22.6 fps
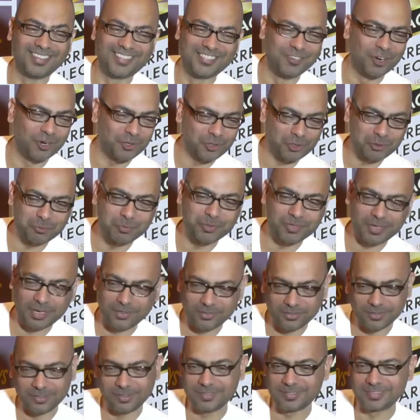not just
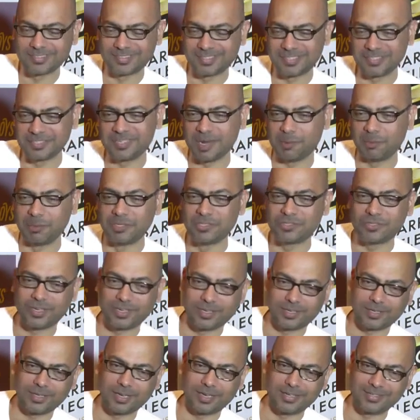potential, he's
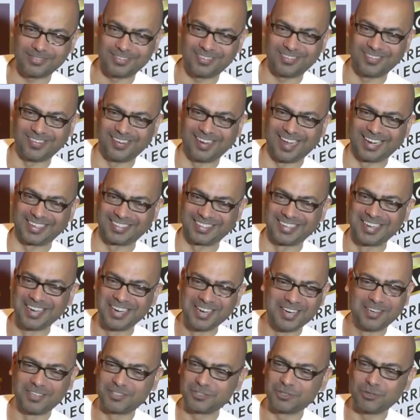demonstrated that he's a great actor.
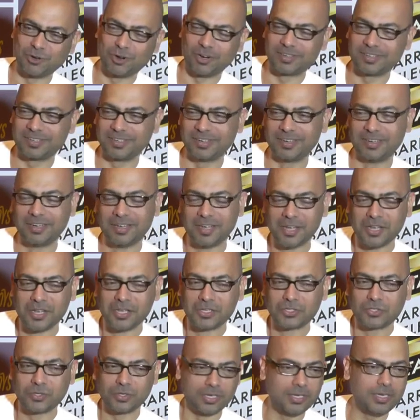It's not,
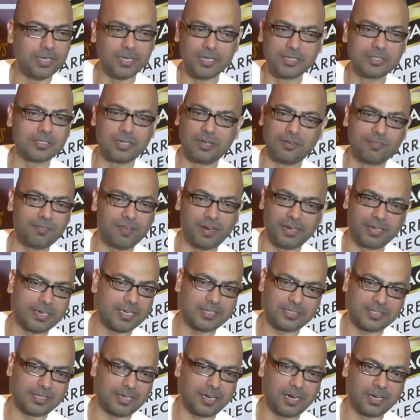so he is a
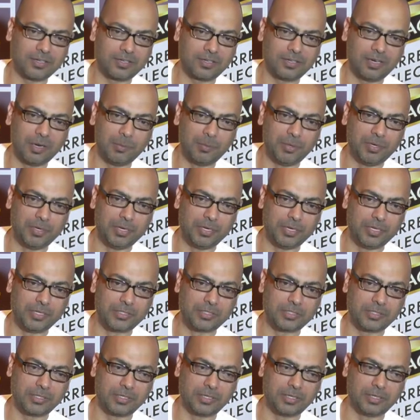fantastic actor. I mean,
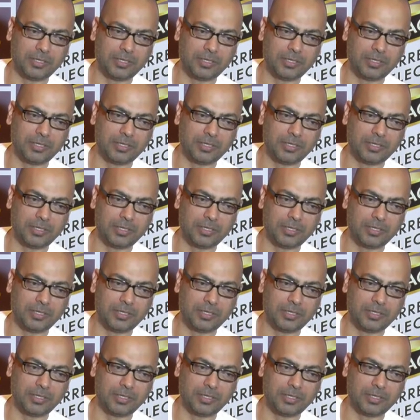his